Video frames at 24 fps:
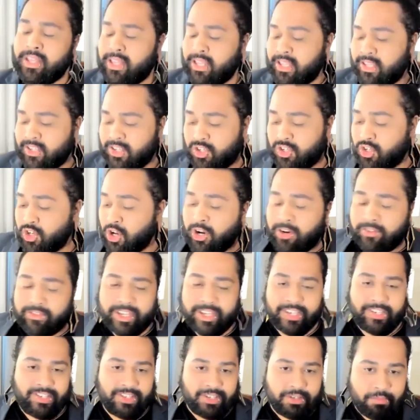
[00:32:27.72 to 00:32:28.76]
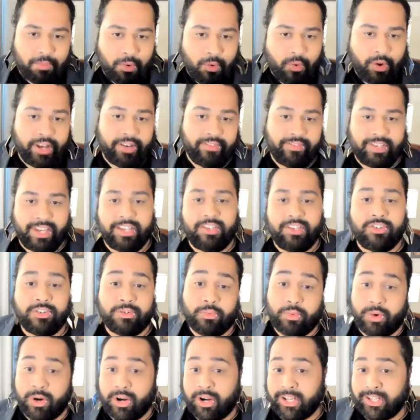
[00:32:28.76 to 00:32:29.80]
serves as this point of tension
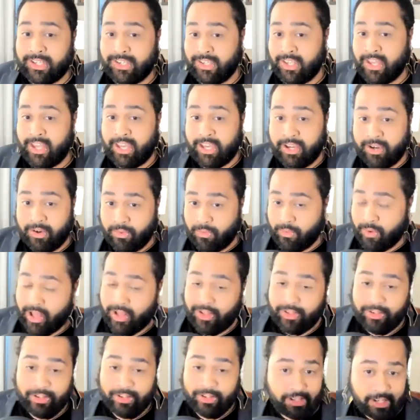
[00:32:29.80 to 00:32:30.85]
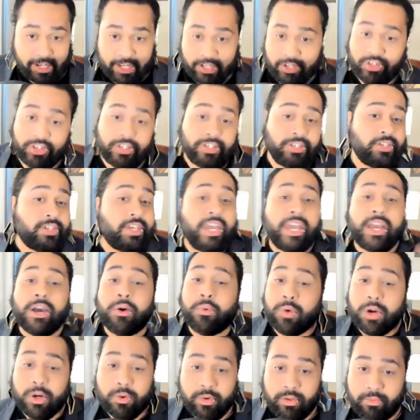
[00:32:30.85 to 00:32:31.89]
where it's like, well, clinicians can't
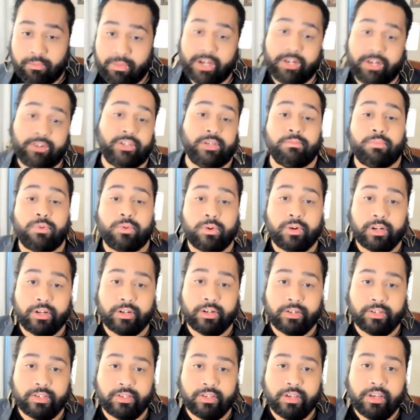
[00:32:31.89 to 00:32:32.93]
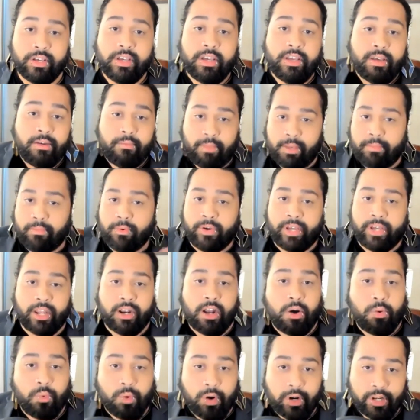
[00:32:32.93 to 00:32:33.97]
work with peer supporters. People
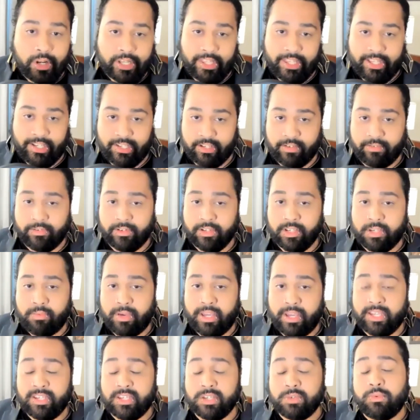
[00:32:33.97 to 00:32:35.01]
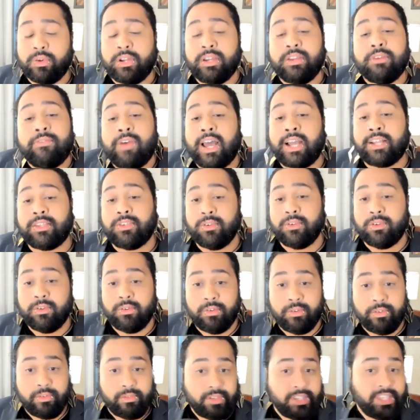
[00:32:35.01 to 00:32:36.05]
cannot work in these different spaces, when in fact,
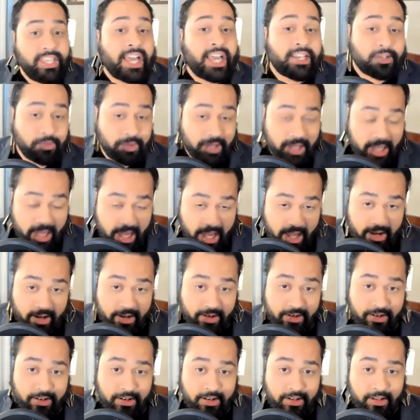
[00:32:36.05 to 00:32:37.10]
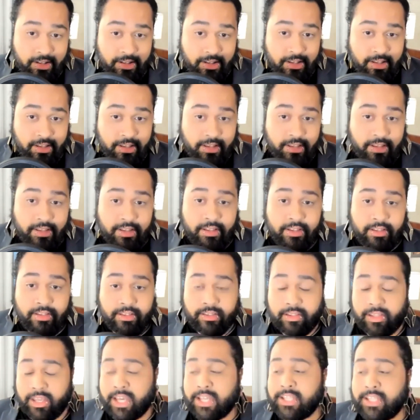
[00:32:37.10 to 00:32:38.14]
yes, we can.
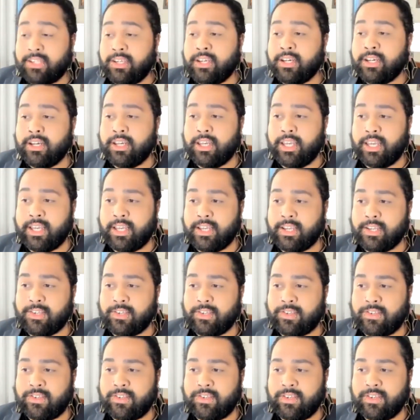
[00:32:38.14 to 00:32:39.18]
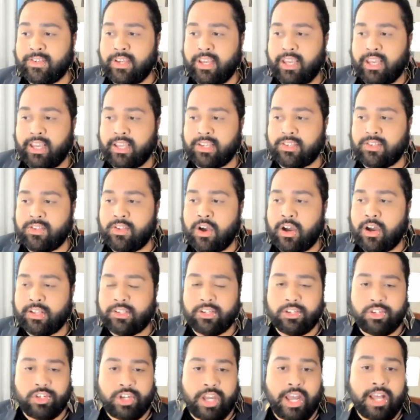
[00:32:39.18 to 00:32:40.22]
The idea is not
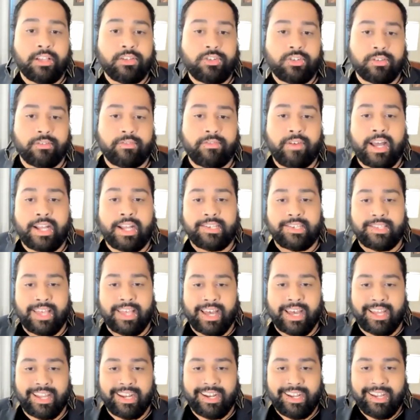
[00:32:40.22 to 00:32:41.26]
to challenge the fact that